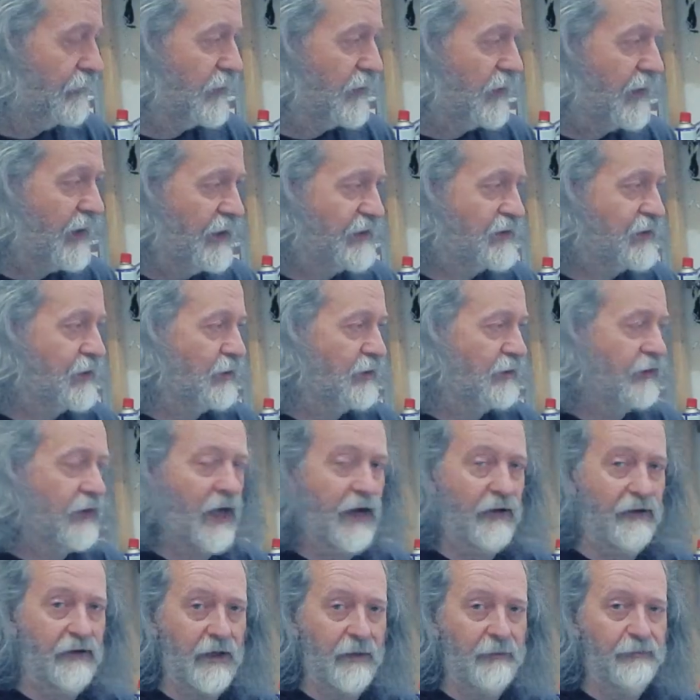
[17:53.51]
that sort of
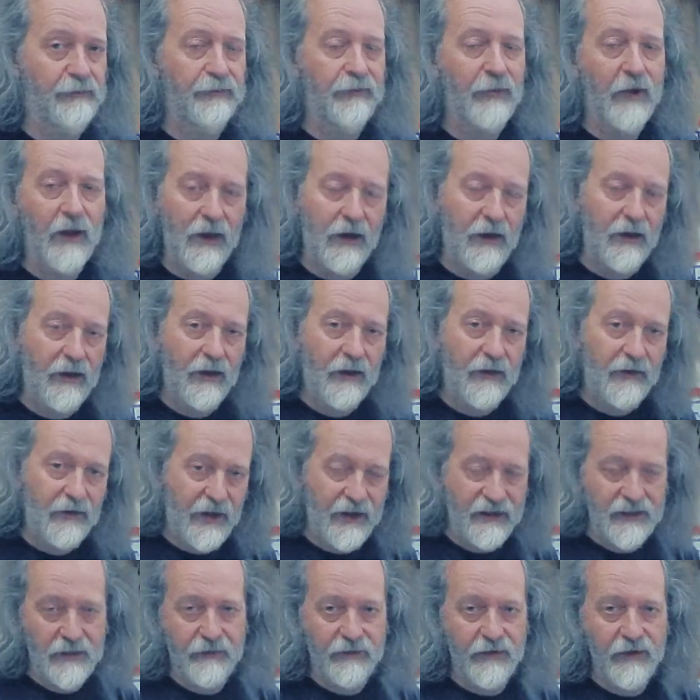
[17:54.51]
area.
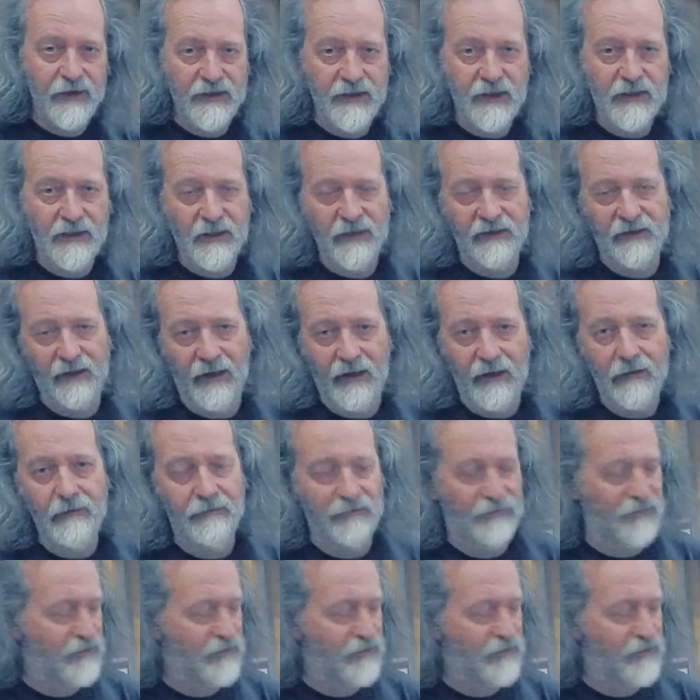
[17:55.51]
That's the first thing to say.